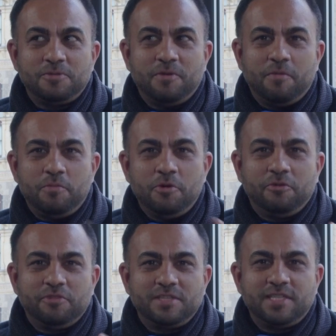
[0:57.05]
we have a
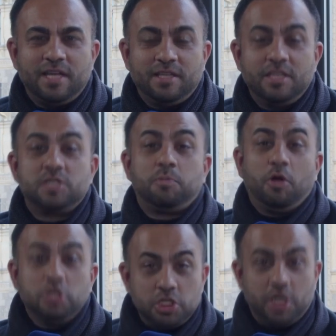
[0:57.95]
beautiful setting
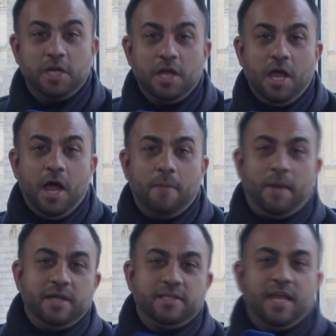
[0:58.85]
sponsored
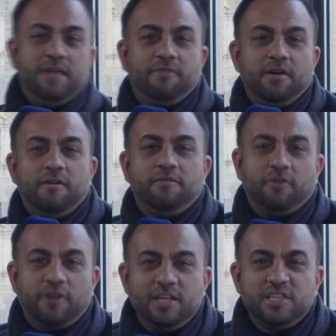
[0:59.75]
by Tafon
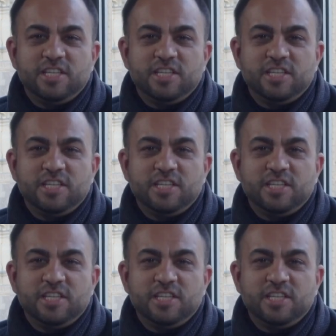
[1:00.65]
Forensic